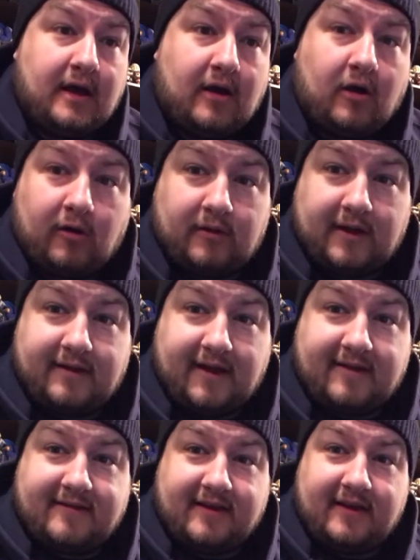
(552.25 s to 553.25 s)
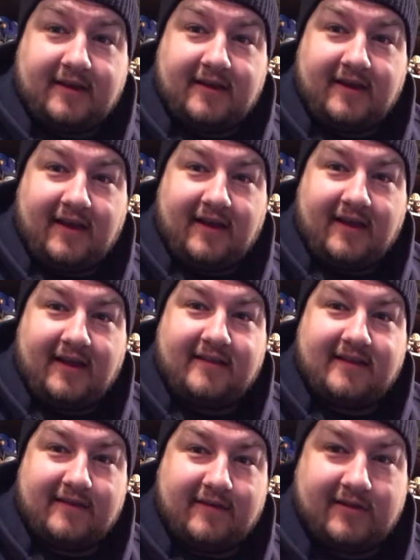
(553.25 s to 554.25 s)
Lendensky at
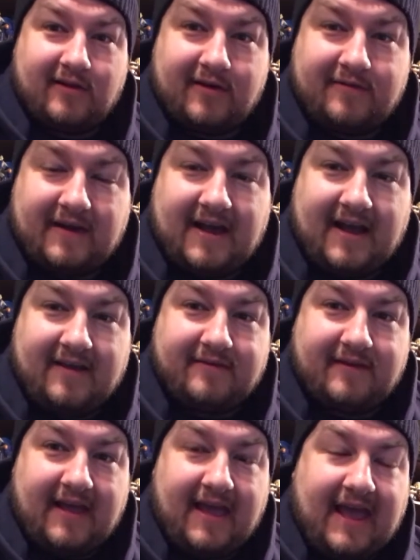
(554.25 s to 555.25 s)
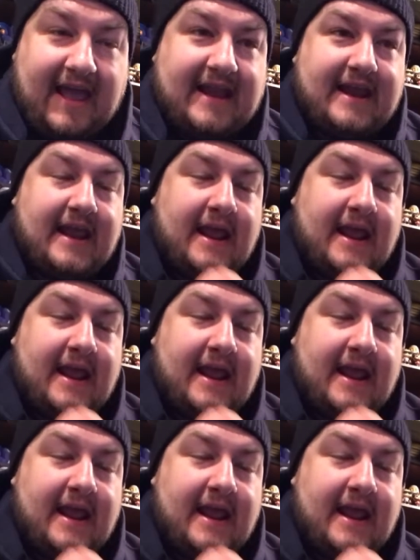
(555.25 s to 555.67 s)
TV-35, and